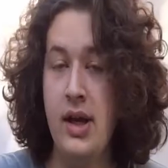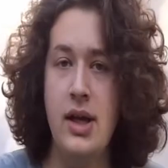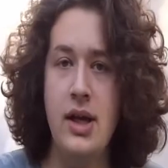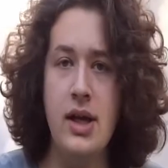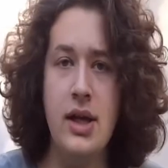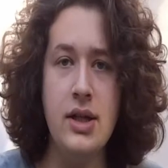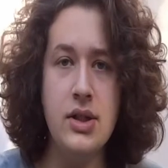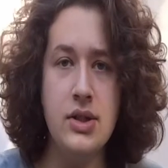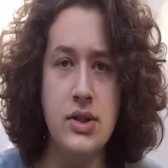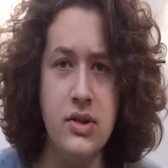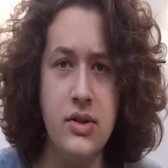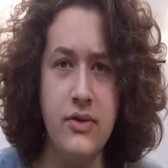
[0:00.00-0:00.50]

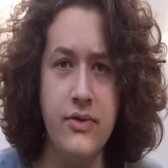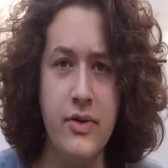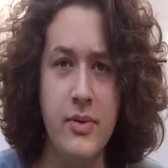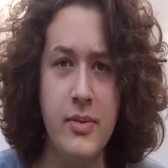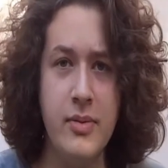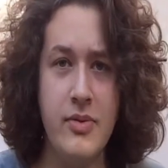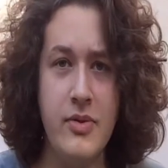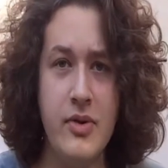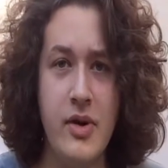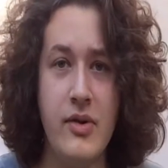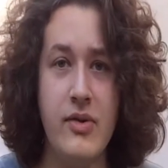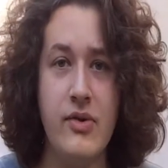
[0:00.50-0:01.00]
Here's a little frame
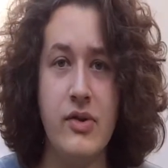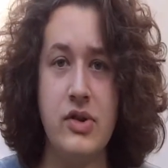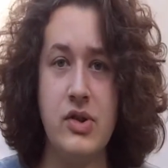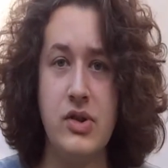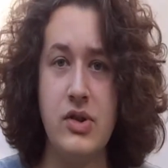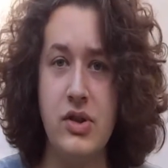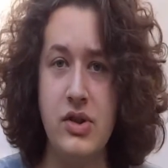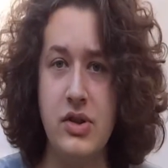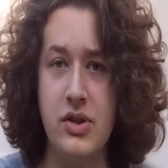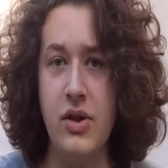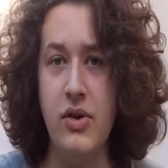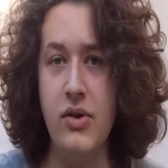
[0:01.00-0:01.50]
of reference.
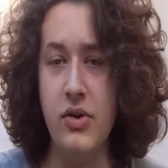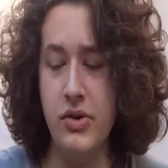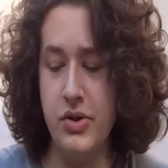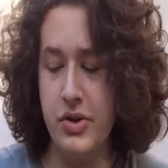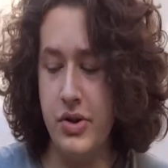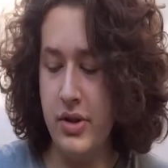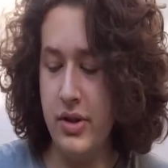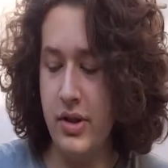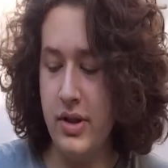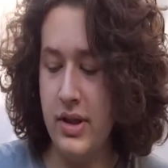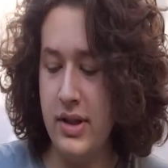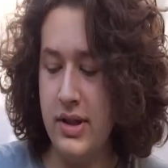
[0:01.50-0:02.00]
The total
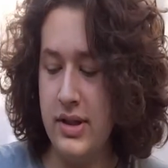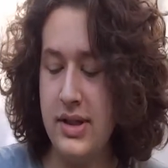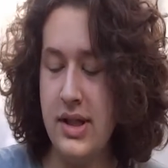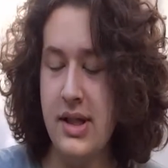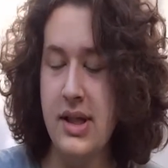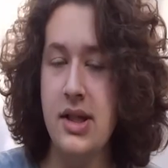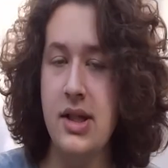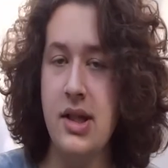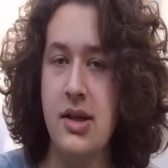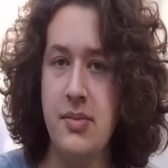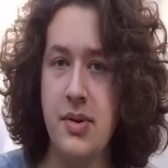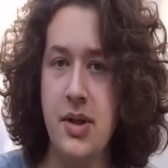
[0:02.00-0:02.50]
sugar
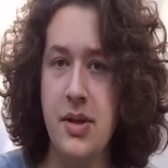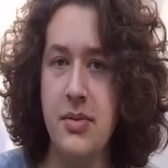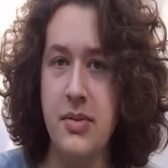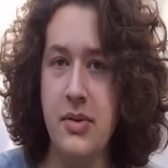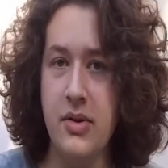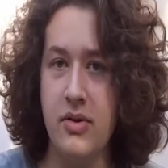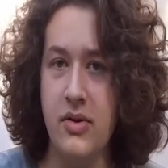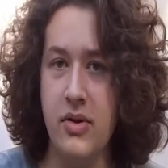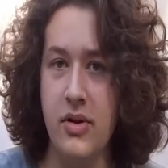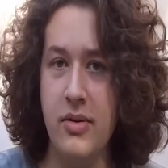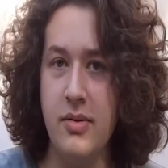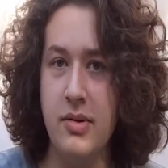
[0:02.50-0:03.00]
intake that people
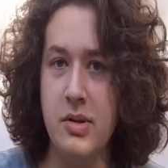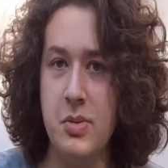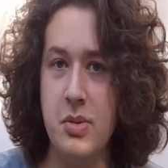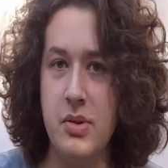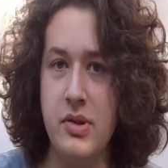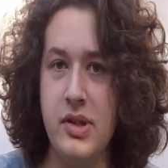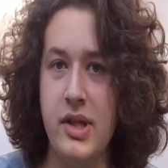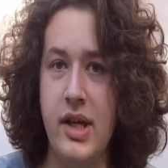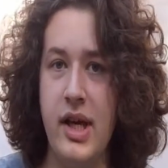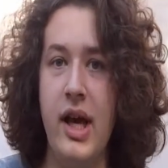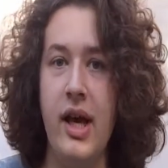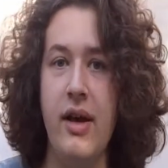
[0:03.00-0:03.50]
are normally
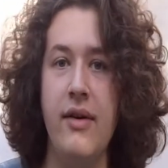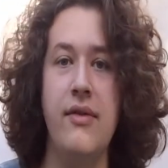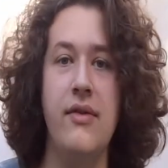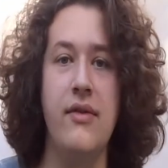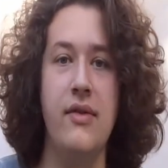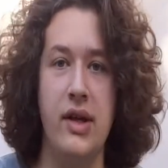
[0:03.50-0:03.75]
supposed to have,